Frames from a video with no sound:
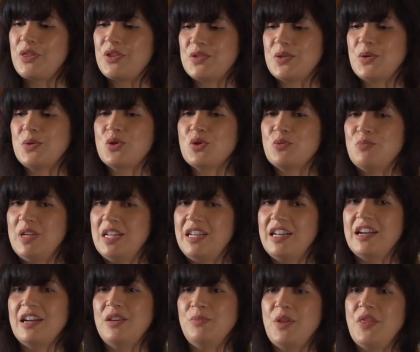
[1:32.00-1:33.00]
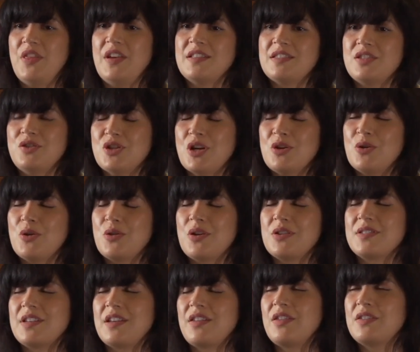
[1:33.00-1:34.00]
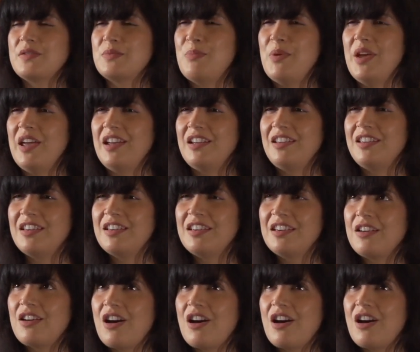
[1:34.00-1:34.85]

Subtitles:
social media and with things in general, there's this big